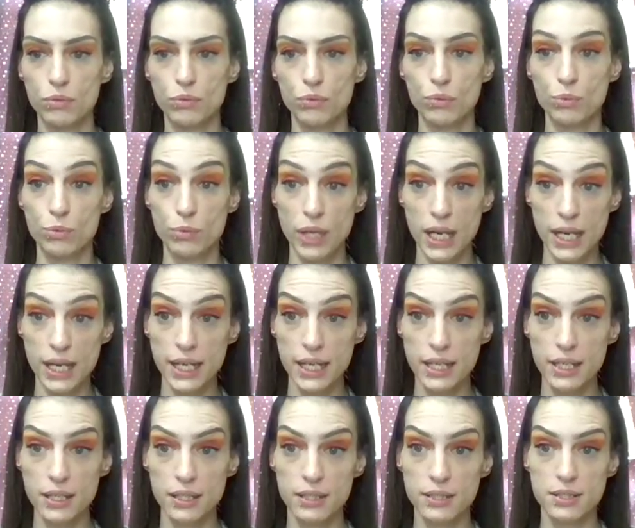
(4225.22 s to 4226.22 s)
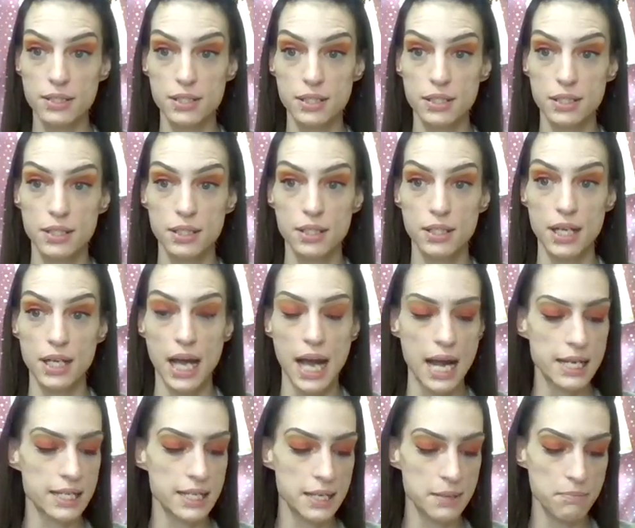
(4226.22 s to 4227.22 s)
Right?
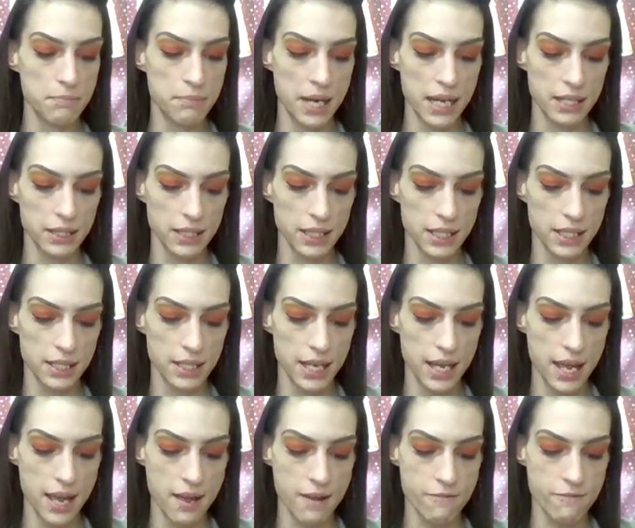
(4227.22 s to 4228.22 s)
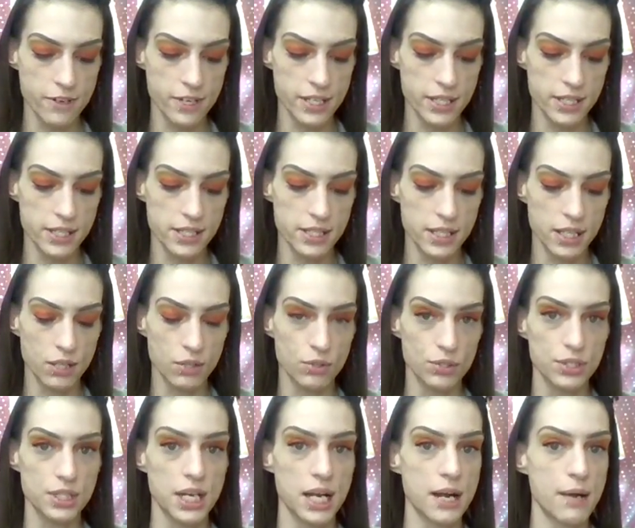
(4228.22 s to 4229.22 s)
I nip my lid every
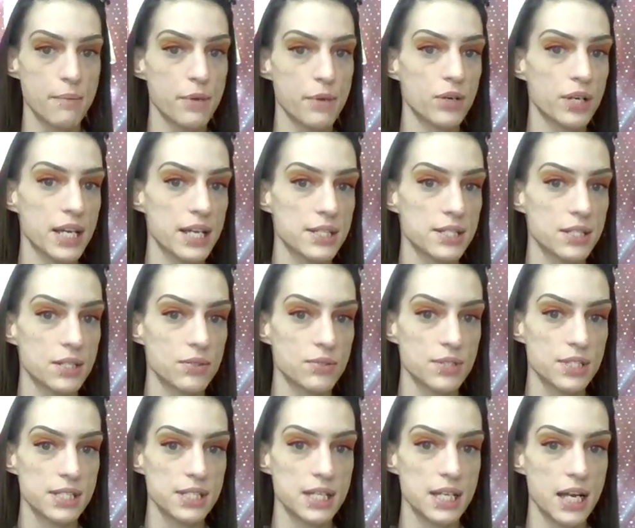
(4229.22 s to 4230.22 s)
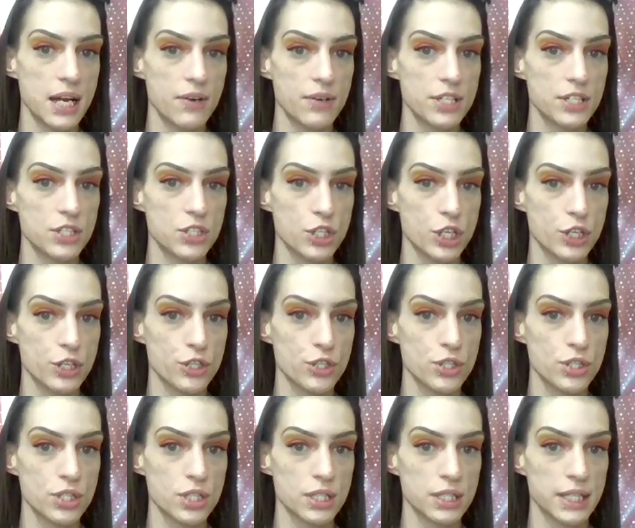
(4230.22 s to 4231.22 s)
single time. Okay, so see how it
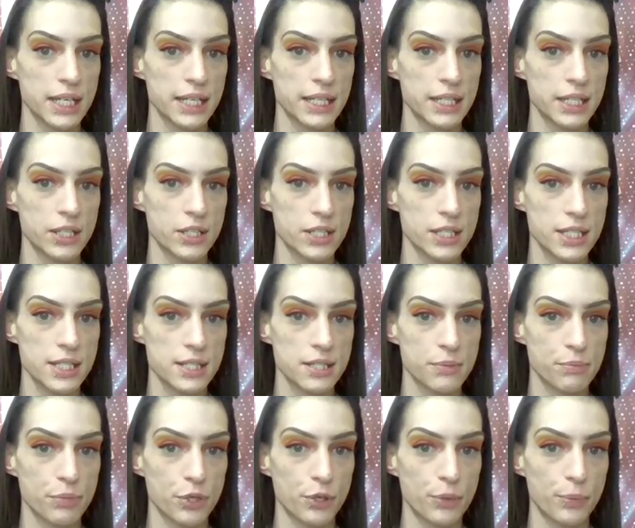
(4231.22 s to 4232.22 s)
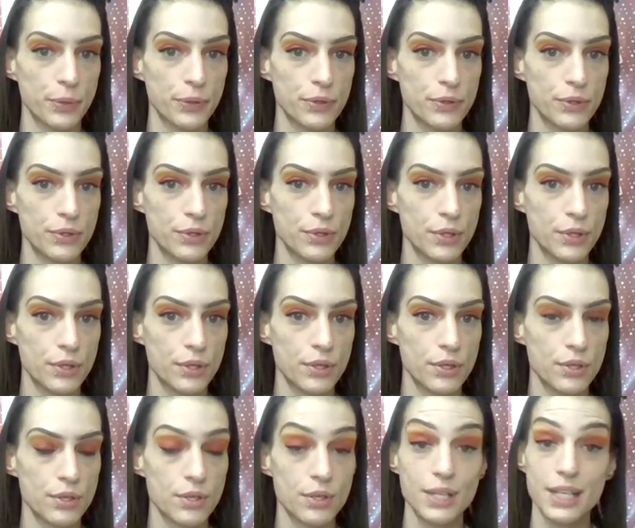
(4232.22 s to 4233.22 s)
turned like an iridescent purple?
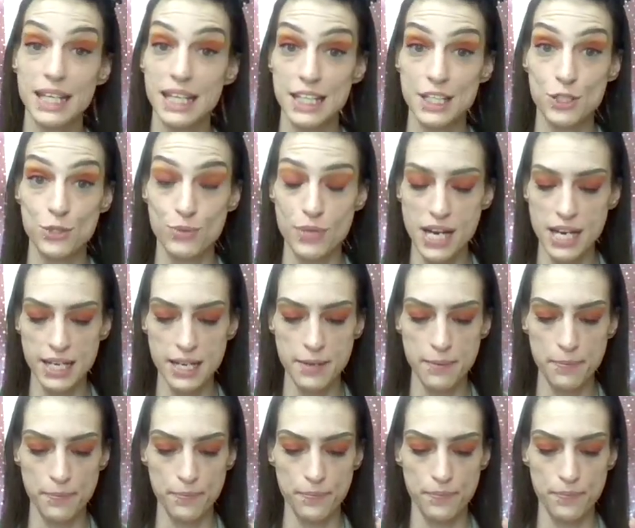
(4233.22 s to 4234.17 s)
It's ready.